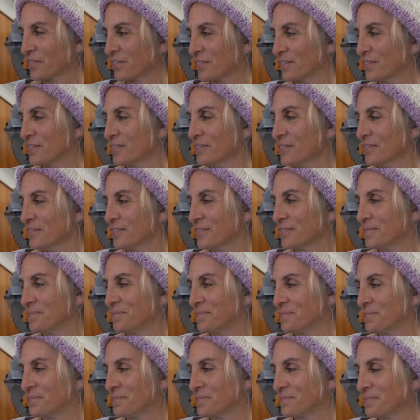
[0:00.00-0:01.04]

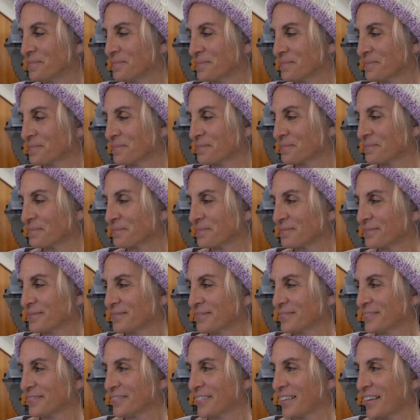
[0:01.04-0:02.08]

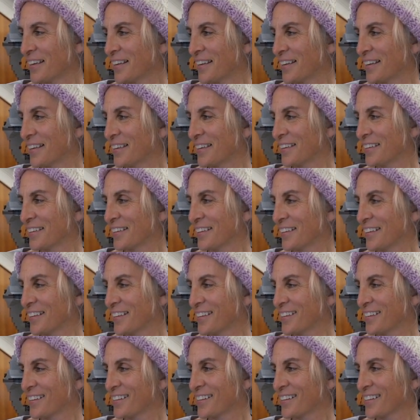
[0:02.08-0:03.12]

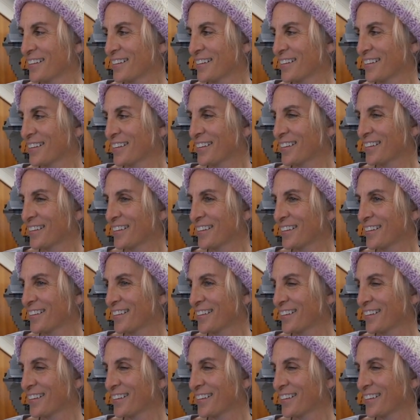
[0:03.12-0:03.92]
(silent)